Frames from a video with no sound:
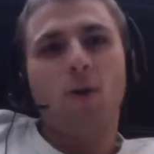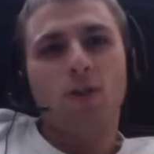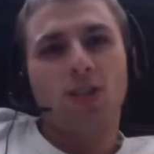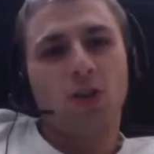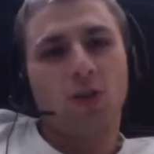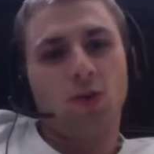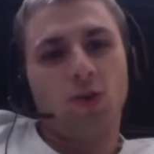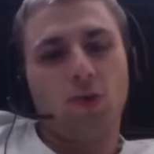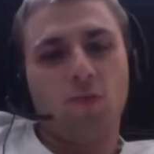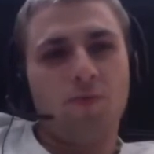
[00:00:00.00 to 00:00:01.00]
to
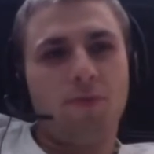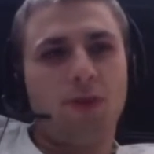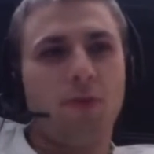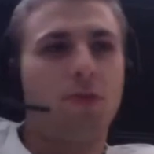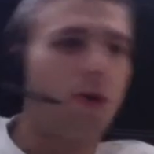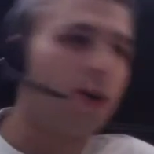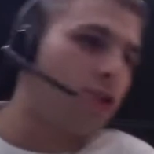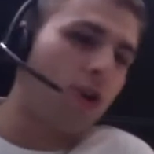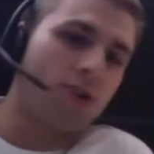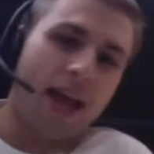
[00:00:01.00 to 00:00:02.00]
go on
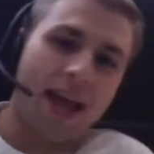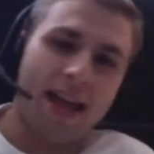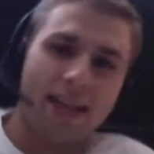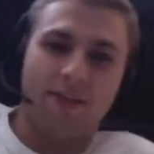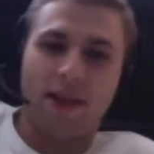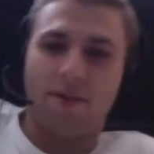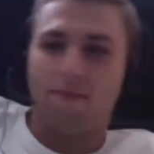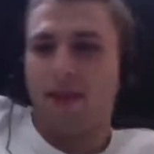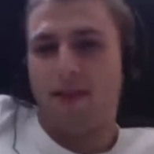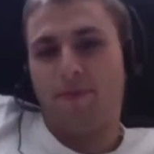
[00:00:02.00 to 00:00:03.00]
Shark Tank and
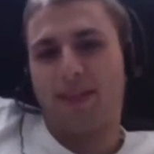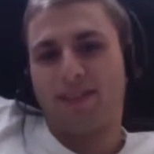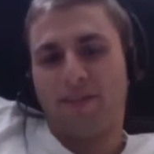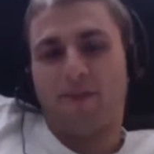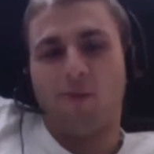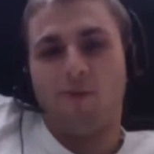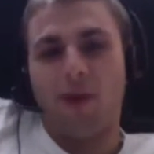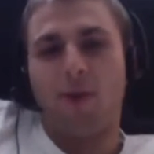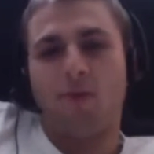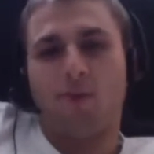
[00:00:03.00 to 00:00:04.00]
be the CFO of my
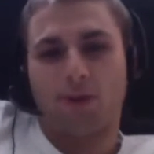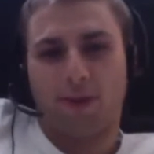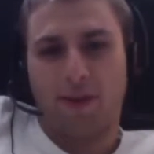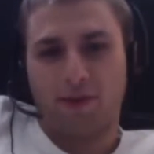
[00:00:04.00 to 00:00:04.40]
own Fortune 500